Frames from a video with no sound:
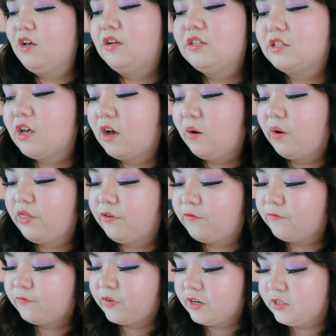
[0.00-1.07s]
So the
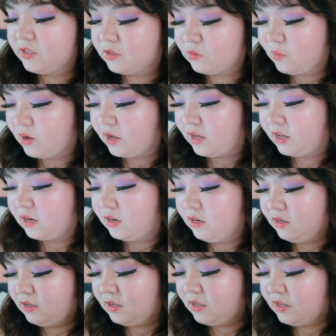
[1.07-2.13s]
first
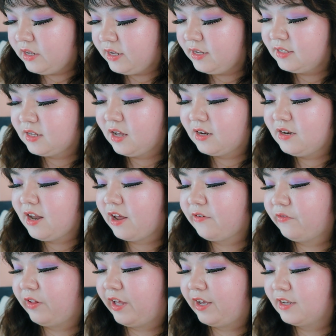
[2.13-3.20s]
one is on
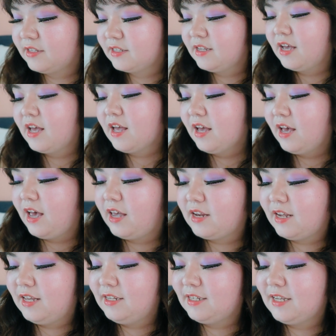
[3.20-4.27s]
Netflix and
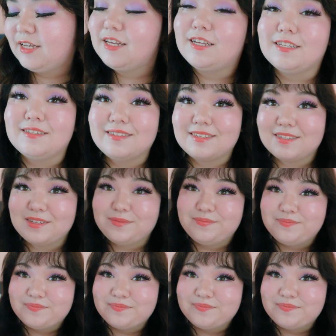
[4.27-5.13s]
it is